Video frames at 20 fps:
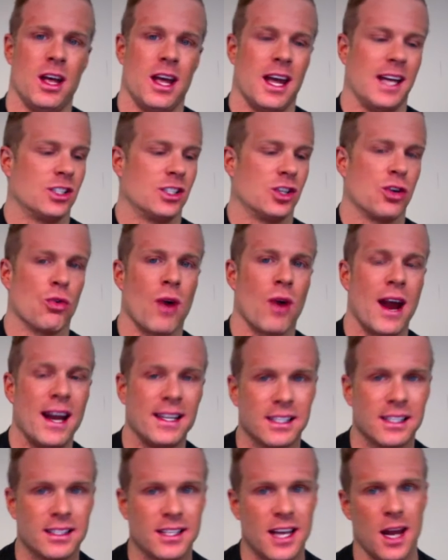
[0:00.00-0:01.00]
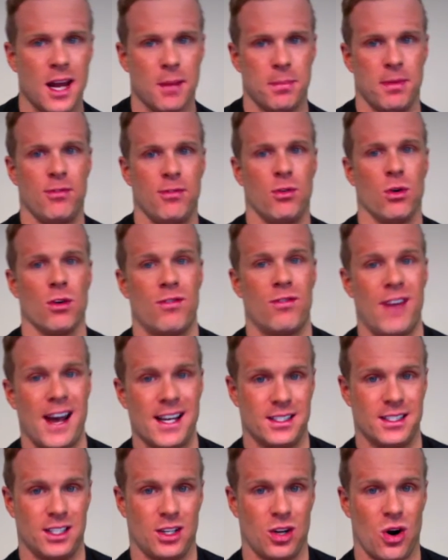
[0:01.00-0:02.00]
It's great to take before
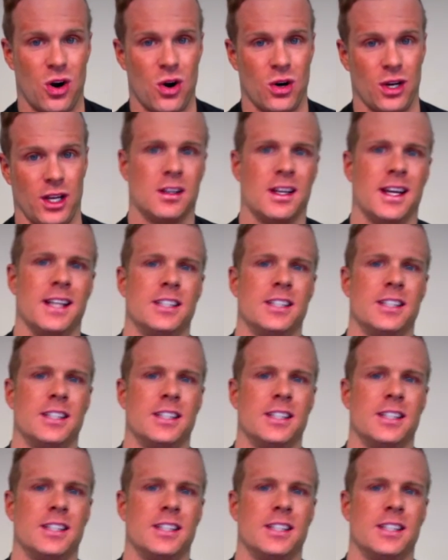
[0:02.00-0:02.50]
fasted cardio.